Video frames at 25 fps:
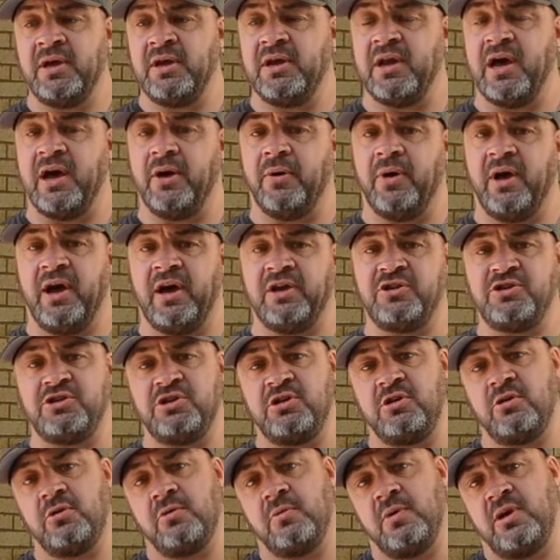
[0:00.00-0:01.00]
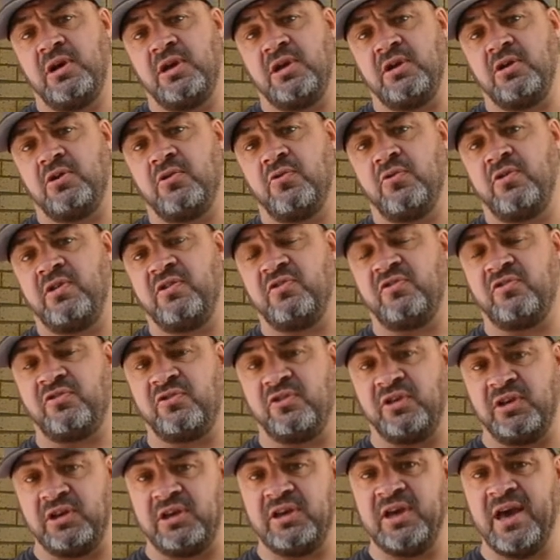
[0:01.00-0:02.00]
Now as you increase
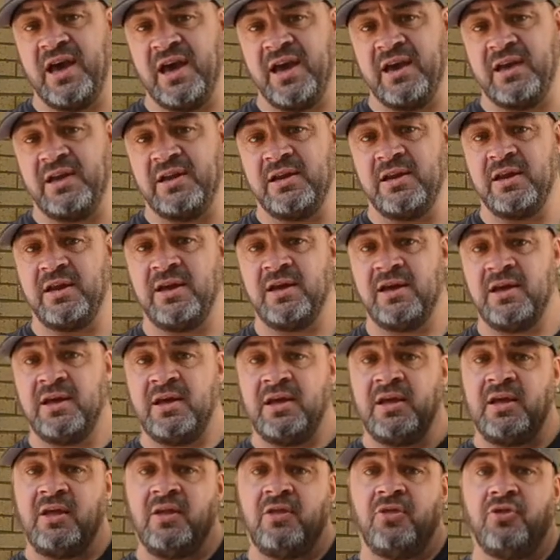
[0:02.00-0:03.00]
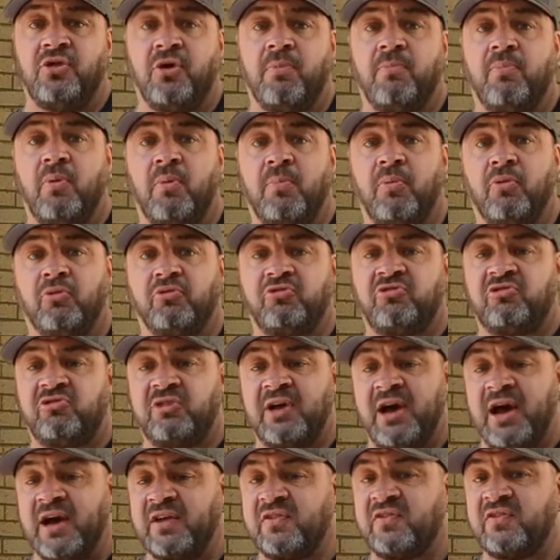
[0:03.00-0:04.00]
the gain, the bubble
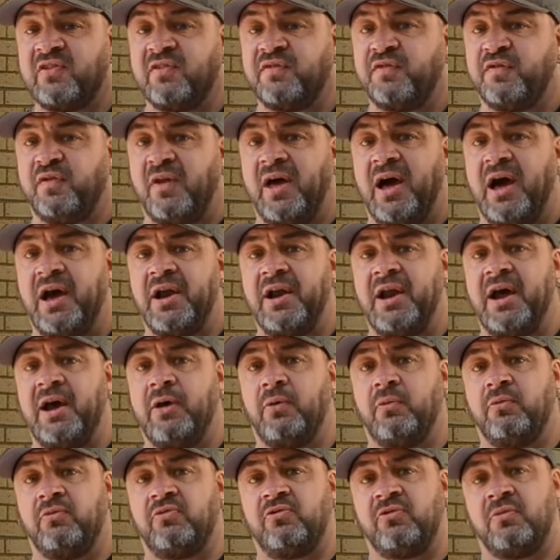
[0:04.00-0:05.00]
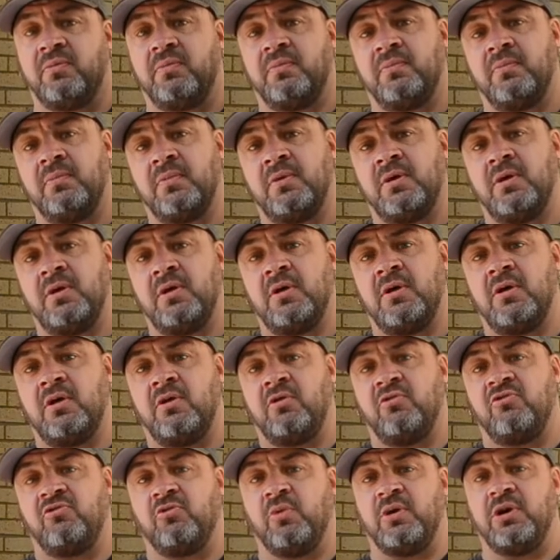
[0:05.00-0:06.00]
starts to flatten out,
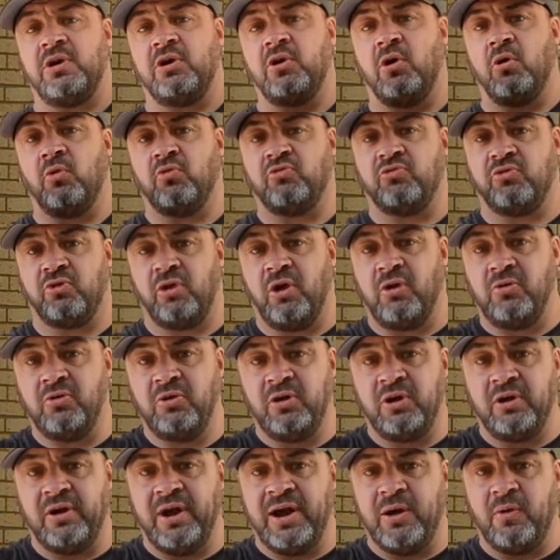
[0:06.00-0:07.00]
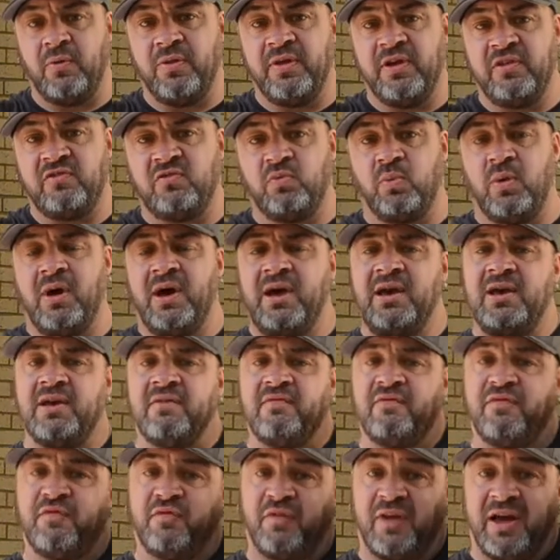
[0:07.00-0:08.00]
so it goes longer out this way
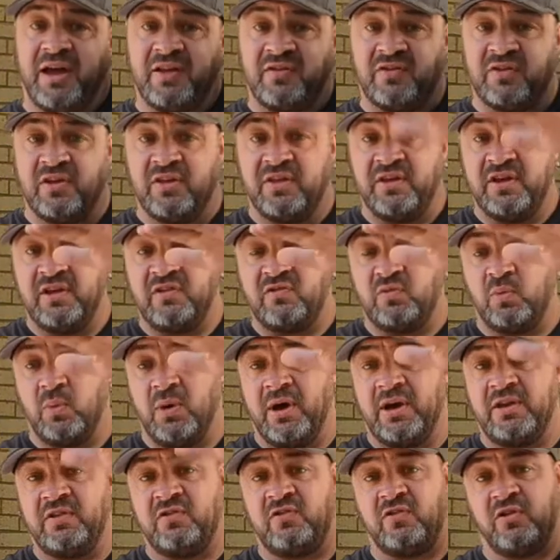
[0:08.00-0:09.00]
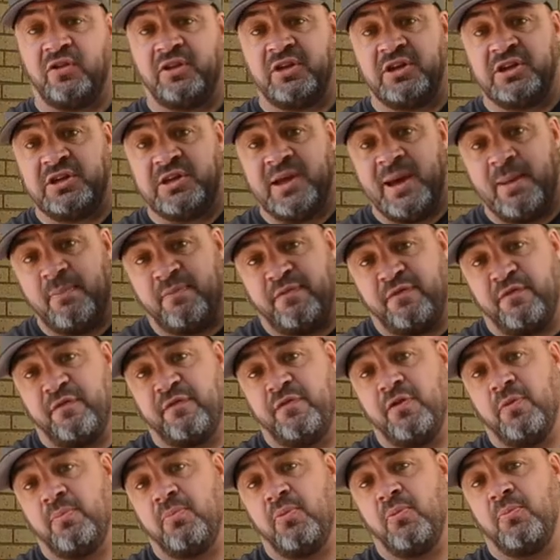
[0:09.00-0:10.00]
and flatter this way, so the depth
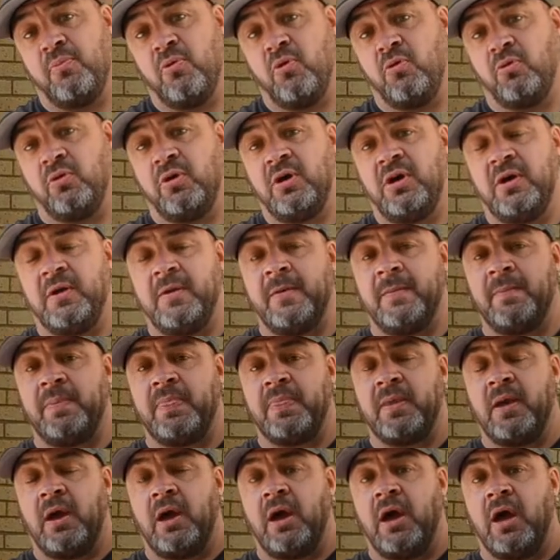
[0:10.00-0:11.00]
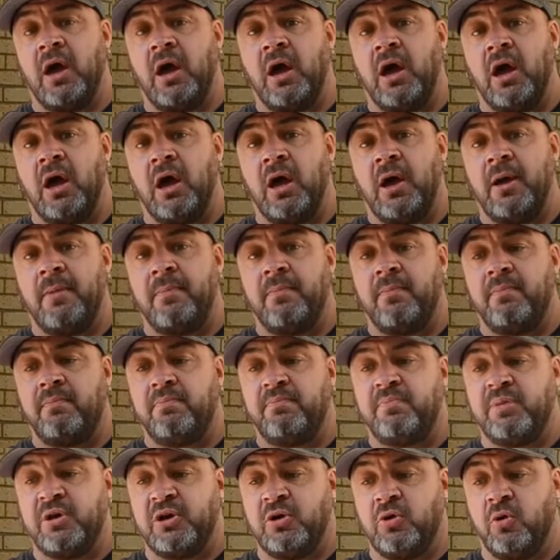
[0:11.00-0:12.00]
of the bubble
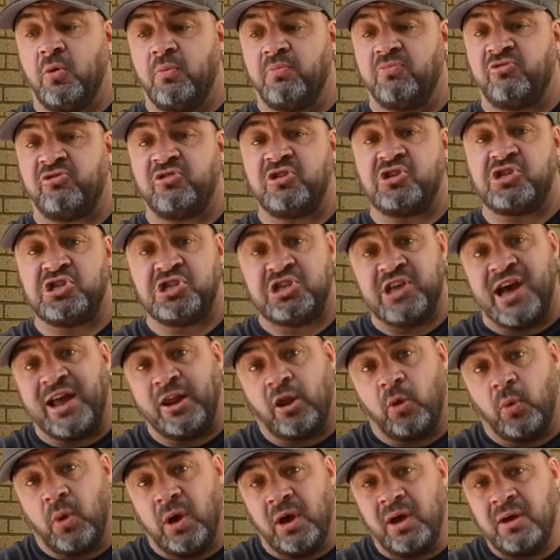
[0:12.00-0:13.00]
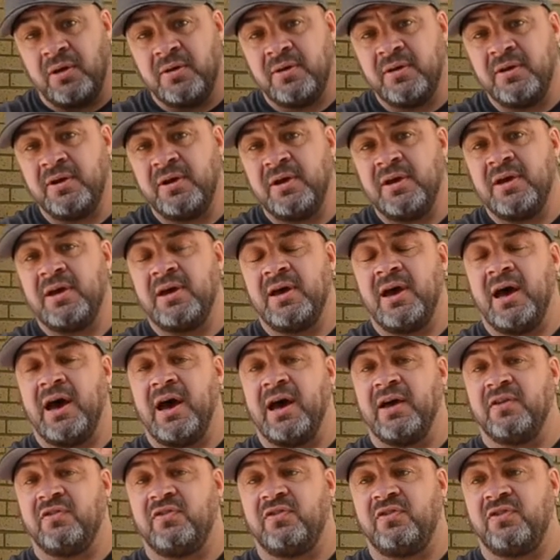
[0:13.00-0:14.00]
becomes shallower
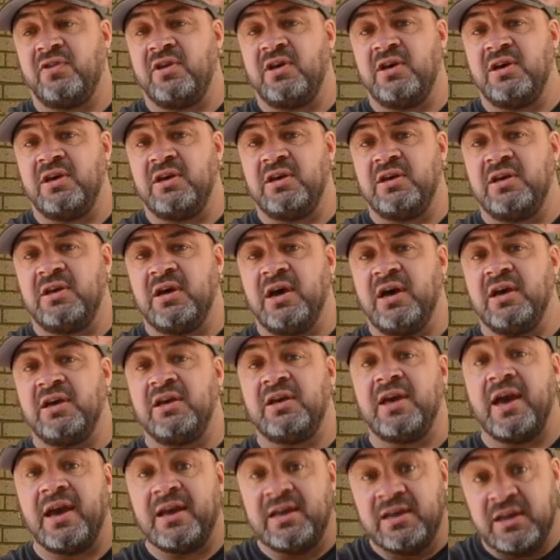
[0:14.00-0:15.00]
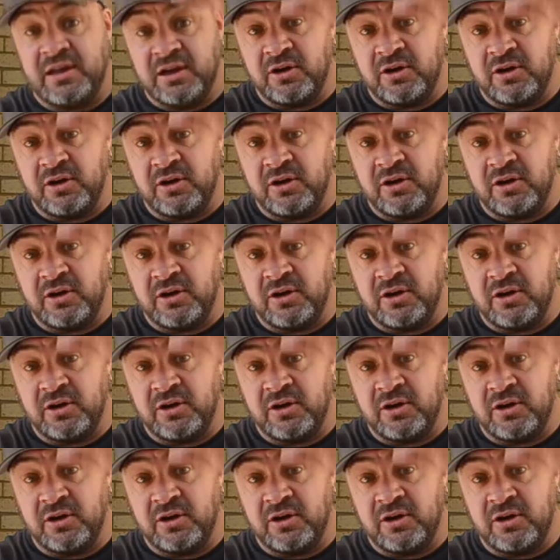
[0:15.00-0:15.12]
as the gain